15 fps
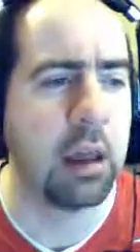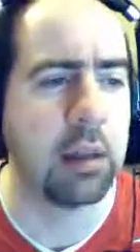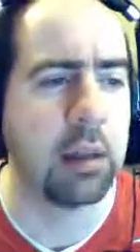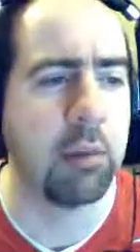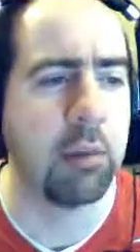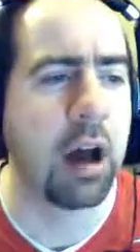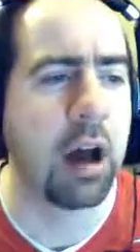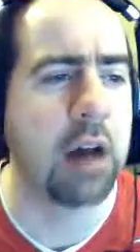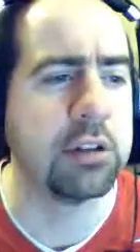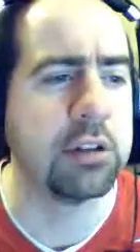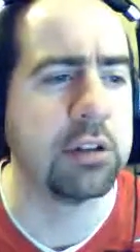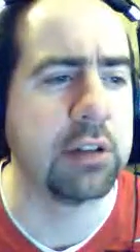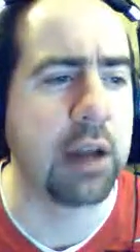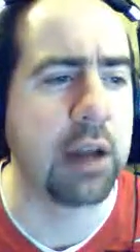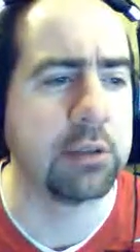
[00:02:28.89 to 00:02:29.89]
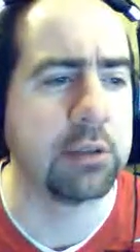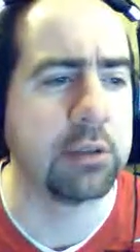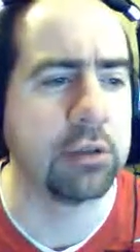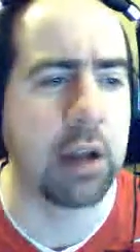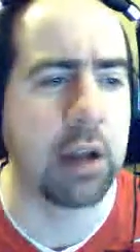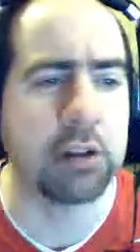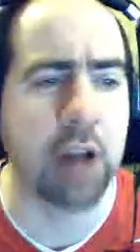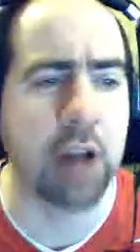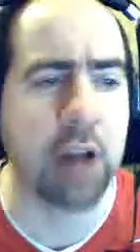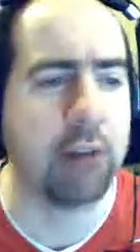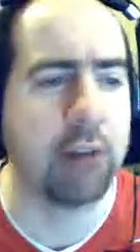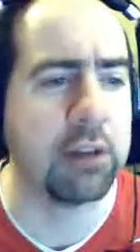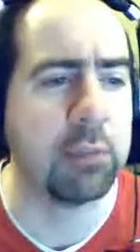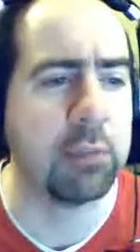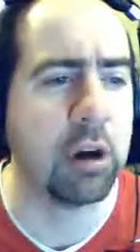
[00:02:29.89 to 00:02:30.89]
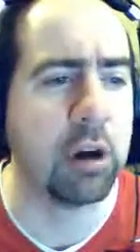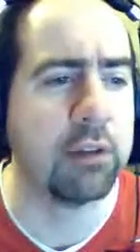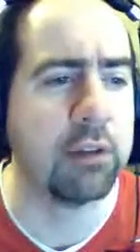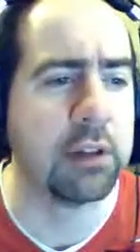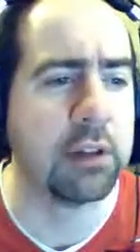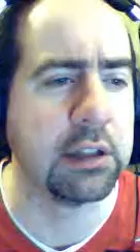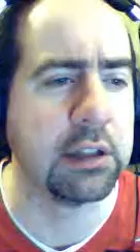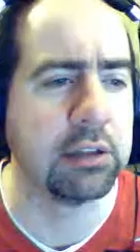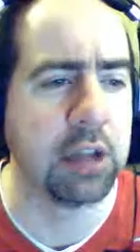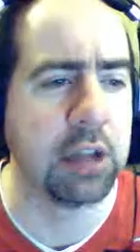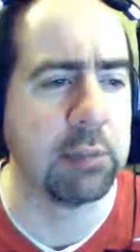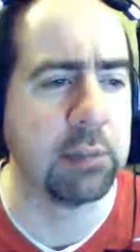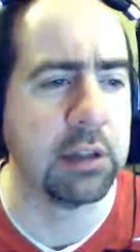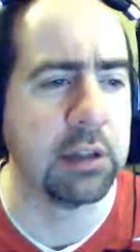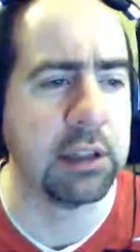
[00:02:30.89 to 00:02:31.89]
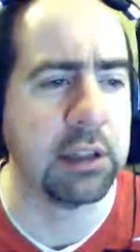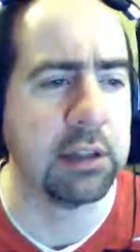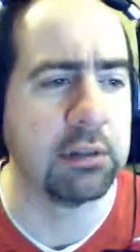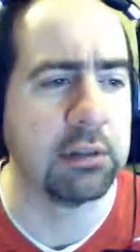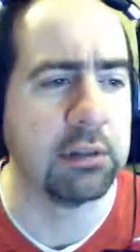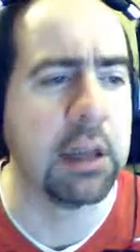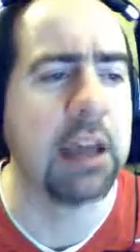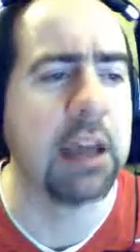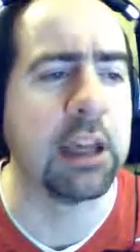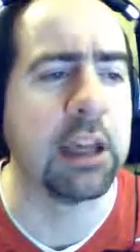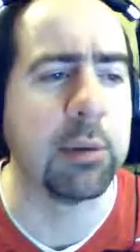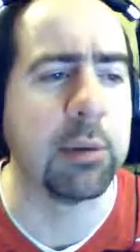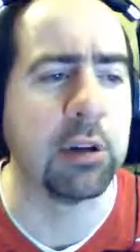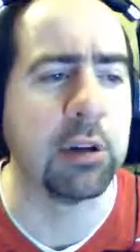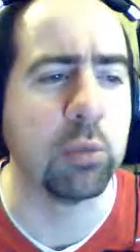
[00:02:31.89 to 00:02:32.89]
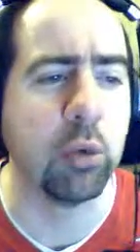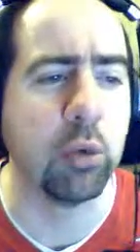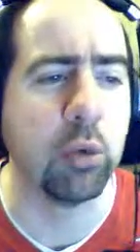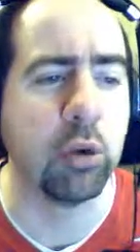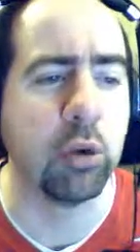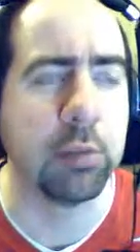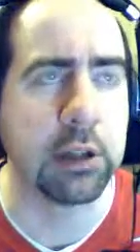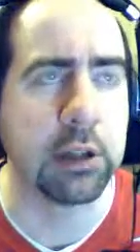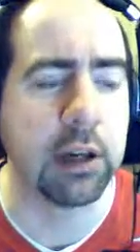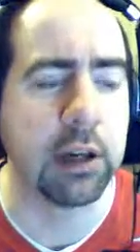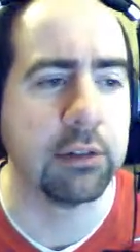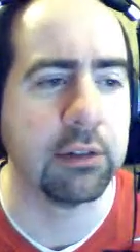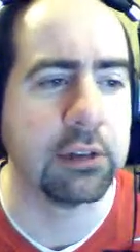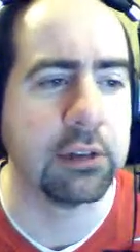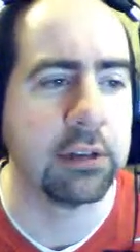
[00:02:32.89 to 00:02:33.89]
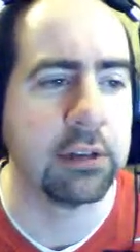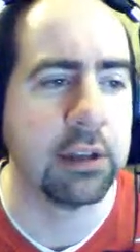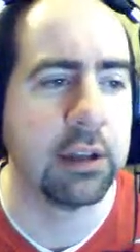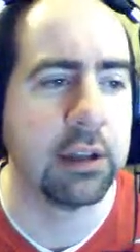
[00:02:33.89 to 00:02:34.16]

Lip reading: the branches outstretched covered in perfectly shaped leaves, keeping us warm and covered,